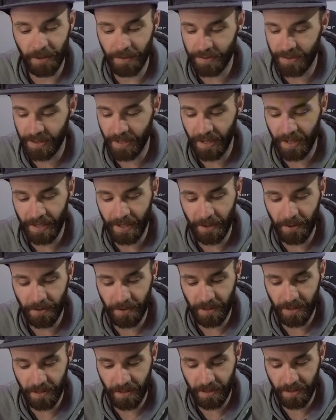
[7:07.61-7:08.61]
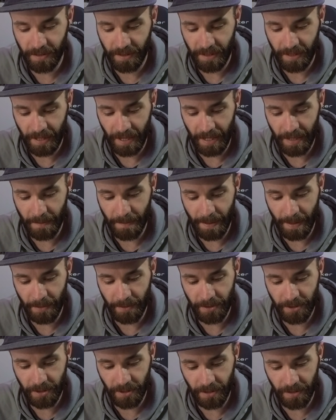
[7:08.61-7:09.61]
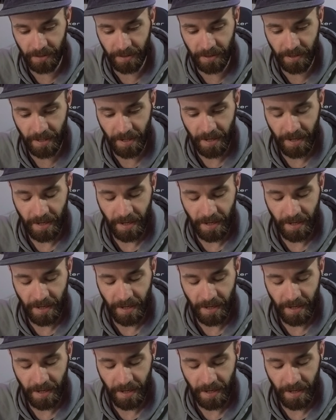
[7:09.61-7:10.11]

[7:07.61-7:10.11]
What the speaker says: of slightly older Canon Powershots